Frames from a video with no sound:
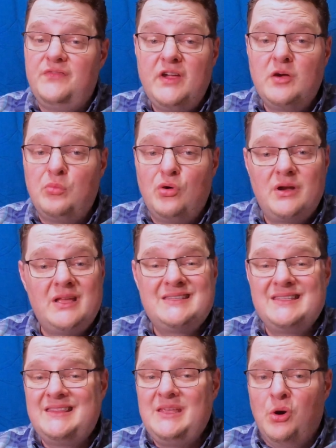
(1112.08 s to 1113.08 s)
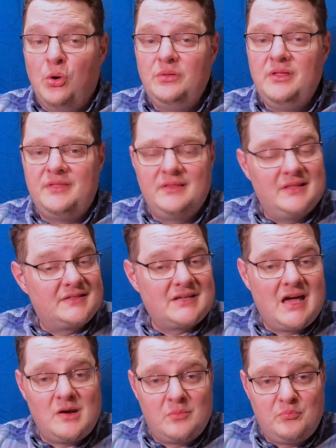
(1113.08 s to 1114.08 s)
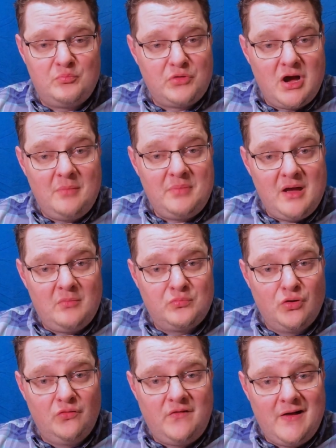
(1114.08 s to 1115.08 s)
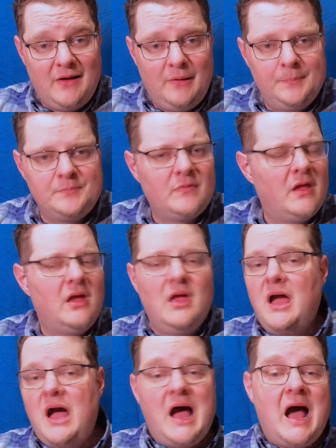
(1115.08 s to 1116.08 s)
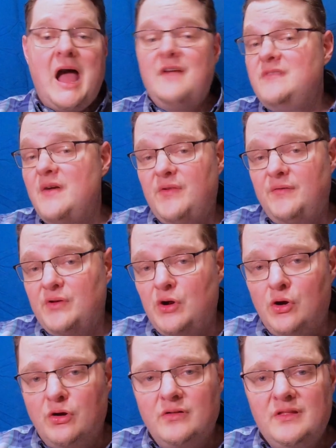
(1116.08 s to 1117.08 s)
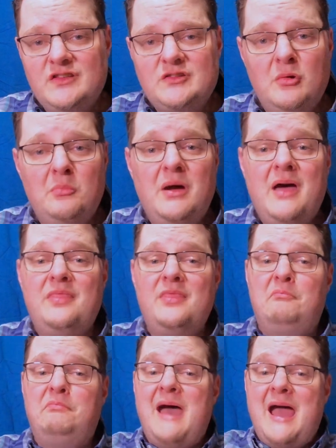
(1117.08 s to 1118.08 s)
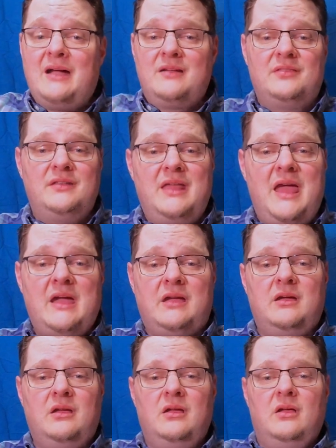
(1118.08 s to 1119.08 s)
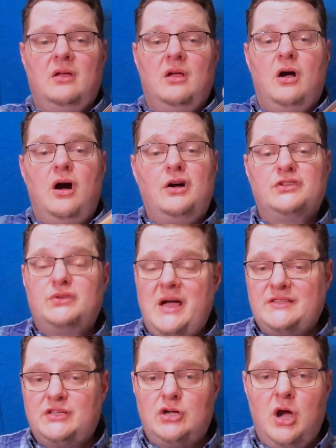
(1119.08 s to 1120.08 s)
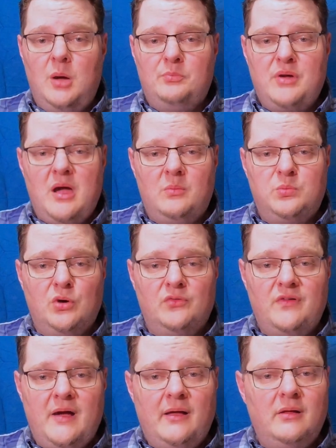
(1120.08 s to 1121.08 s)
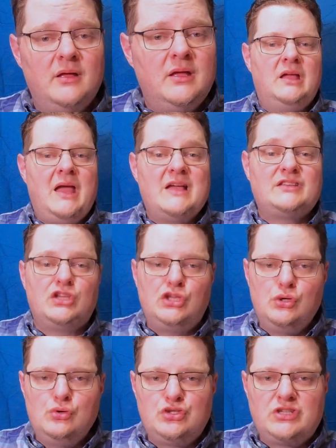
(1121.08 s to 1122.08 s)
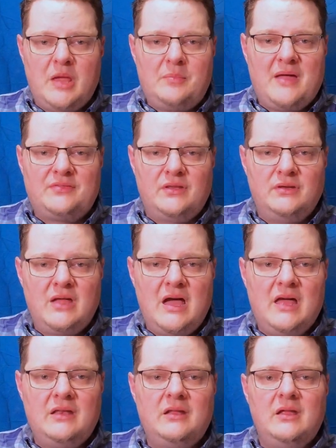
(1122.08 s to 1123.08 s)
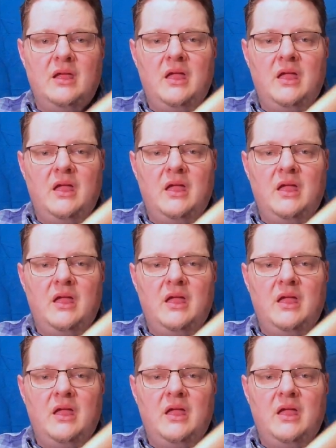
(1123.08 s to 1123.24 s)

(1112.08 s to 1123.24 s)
fingerboard isn't the only thing that's got a compound profile. I've never even heard of this, but the back of the neck also has a compound profile. It has a U shape at the nut,